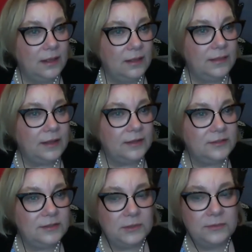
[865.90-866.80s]
that
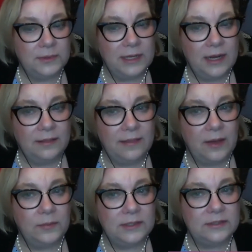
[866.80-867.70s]
customers were getting.
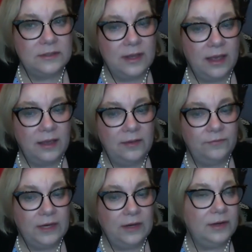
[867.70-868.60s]
That was
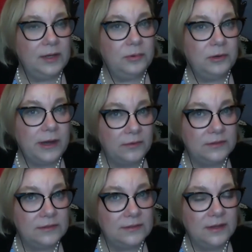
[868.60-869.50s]
very
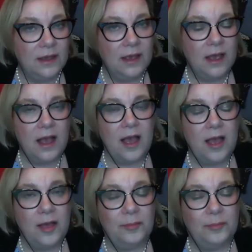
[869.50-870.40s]
pronounced.
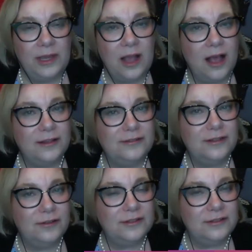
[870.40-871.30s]
We
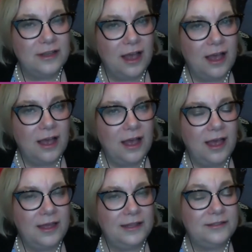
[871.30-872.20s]
also
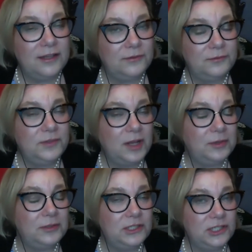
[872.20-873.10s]
saw a
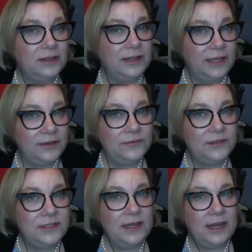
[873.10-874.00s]
double-digit
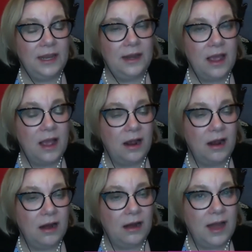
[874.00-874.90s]
lift in
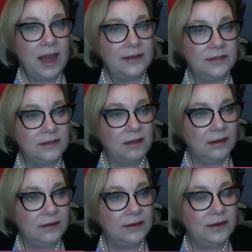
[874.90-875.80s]
our add to
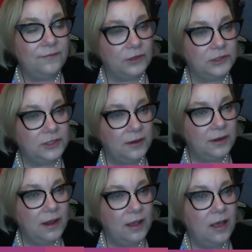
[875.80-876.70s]
cart
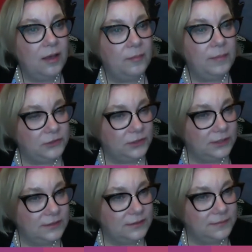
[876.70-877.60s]
conversion
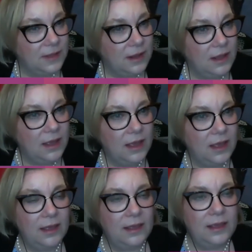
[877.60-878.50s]
metrics,
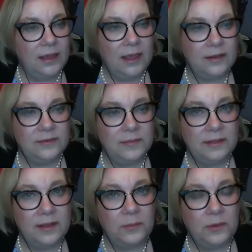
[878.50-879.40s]
and
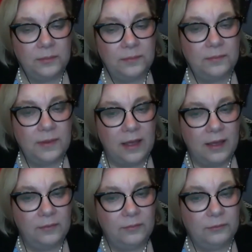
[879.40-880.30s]
something that we're
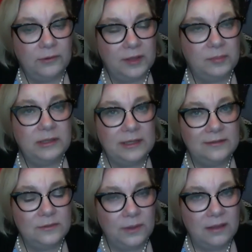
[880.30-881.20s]
really
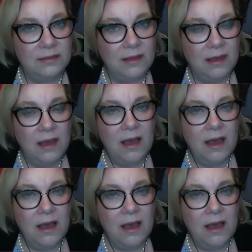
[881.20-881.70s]
pleased with.